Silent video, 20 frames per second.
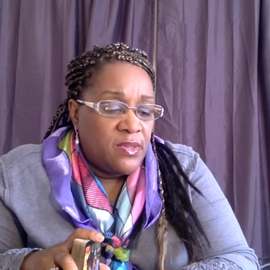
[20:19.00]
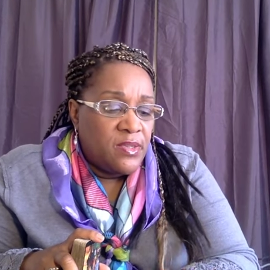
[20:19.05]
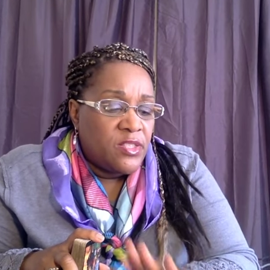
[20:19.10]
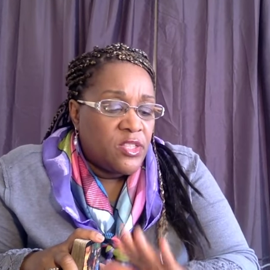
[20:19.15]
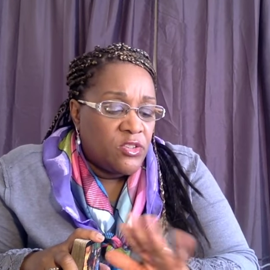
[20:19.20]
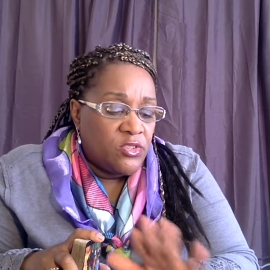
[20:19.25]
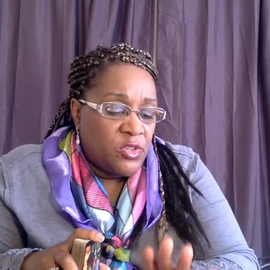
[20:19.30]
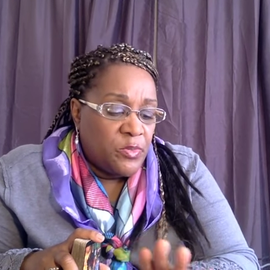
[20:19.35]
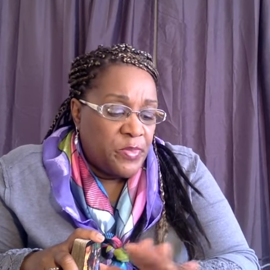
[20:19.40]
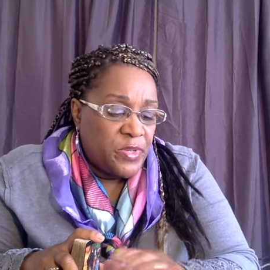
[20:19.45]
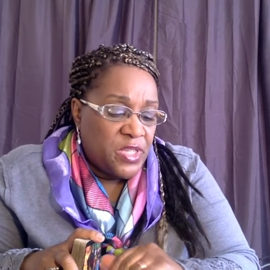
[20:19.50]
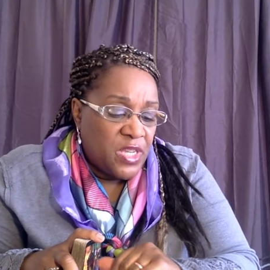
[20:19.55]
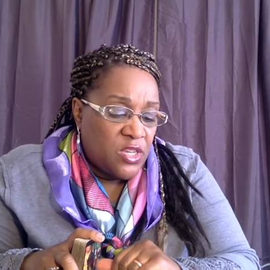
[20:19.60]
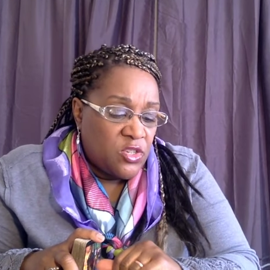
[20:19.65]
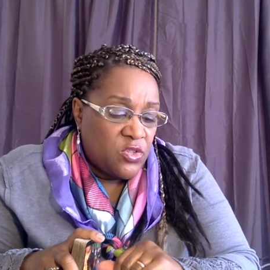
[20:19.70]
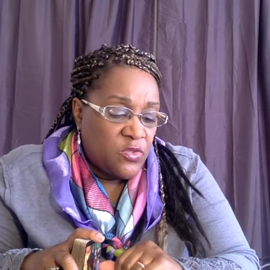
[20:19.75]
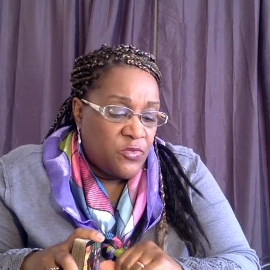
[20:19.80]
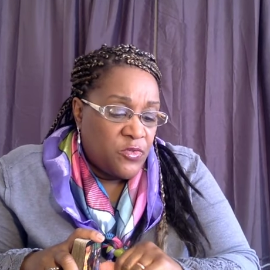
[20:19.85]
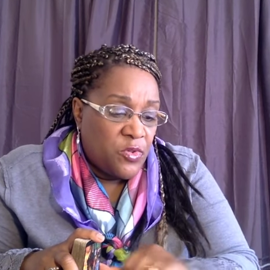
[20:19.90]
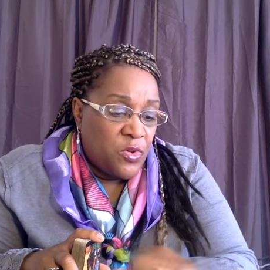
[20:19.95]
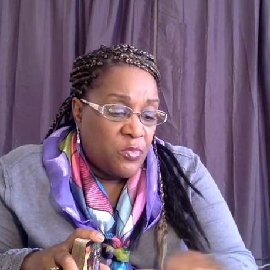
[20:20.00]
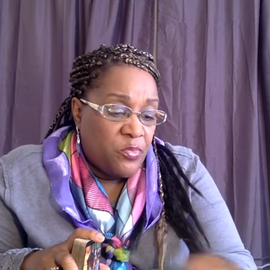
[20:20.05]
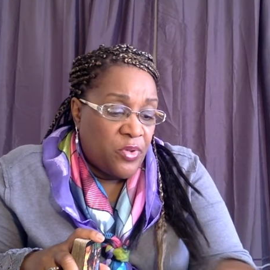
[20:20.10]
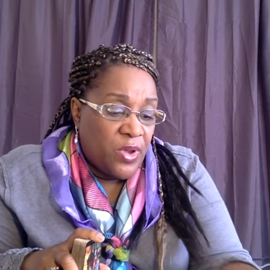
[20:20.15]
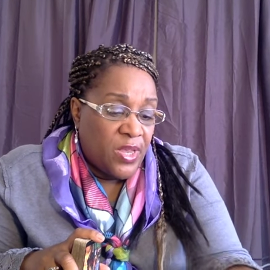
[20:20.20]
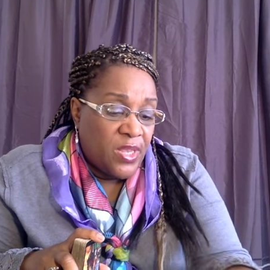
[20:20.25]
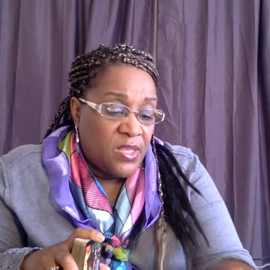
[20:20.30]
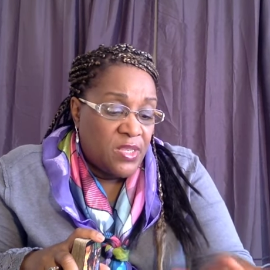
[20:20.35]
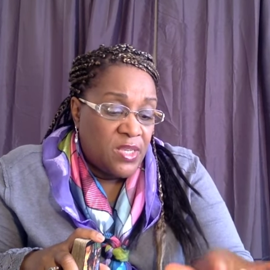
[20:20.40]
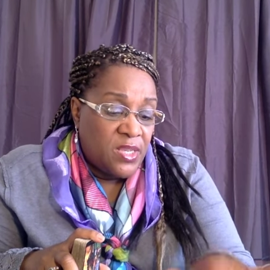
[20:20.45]
there's a potential for a
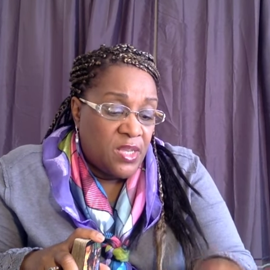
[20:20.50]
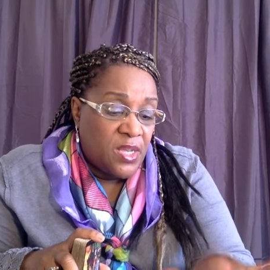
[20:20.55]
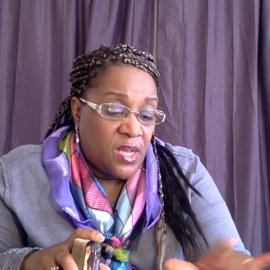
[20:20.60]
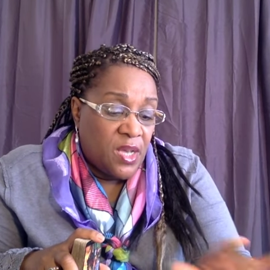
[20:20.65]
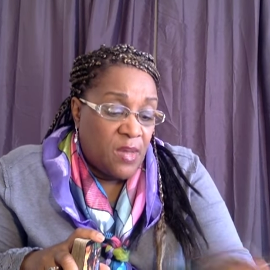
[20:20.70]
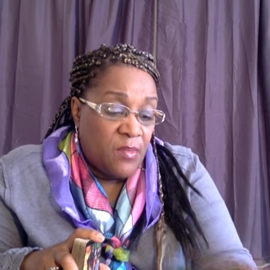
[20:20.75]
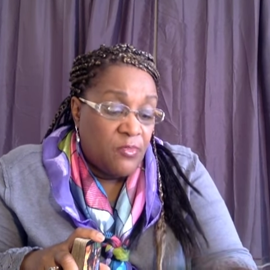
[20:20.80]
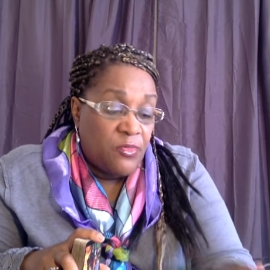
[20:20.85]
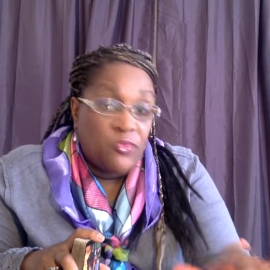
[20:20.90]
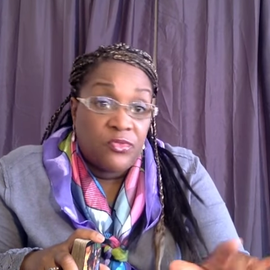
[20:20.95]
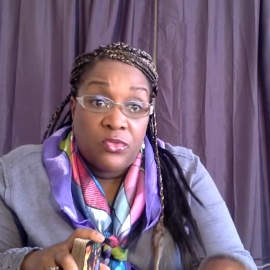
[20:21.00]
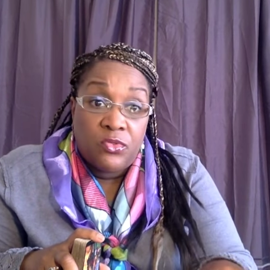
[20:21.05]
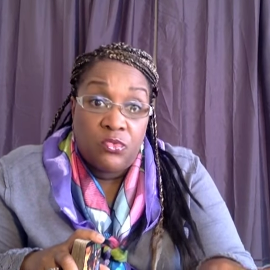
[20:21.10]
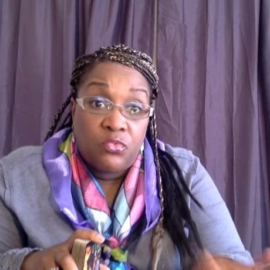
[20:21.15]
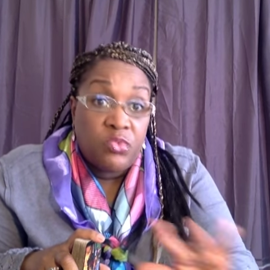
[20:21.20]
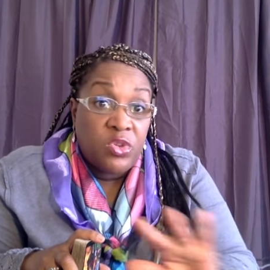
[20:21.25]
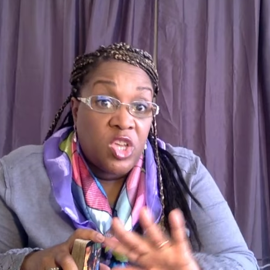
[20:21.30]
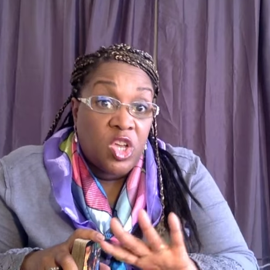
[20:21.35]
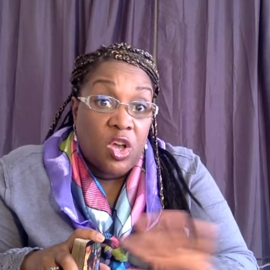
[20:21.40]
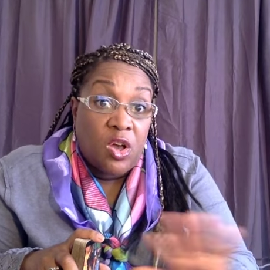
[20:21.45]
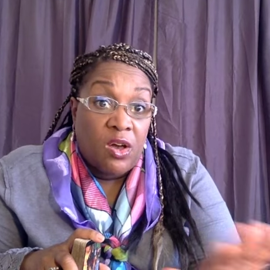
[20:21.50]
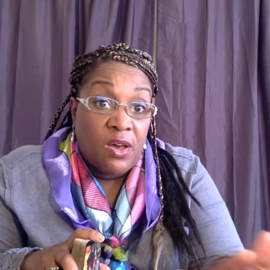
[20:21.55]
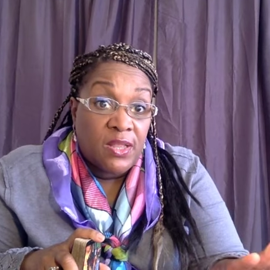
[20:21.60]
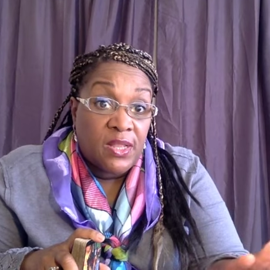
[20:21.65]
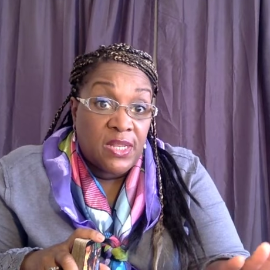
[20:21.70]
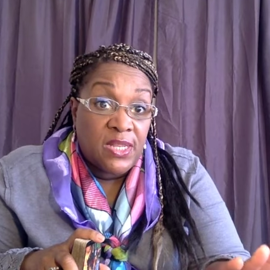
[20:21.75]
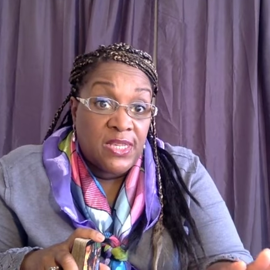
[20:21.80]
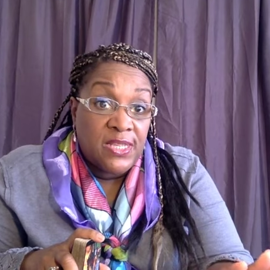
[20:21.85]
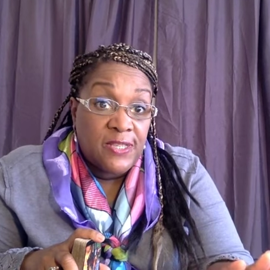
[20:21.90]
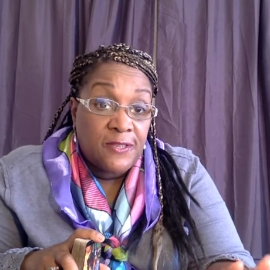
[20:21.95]
pregnancy to come through
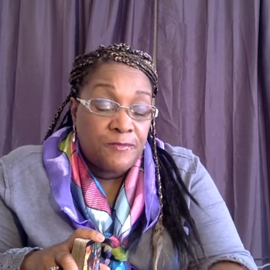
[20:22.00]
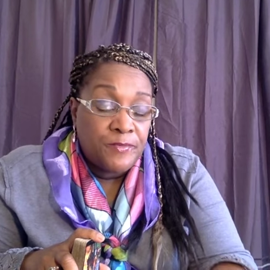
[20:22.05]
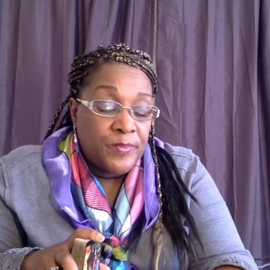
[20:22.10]
regardless.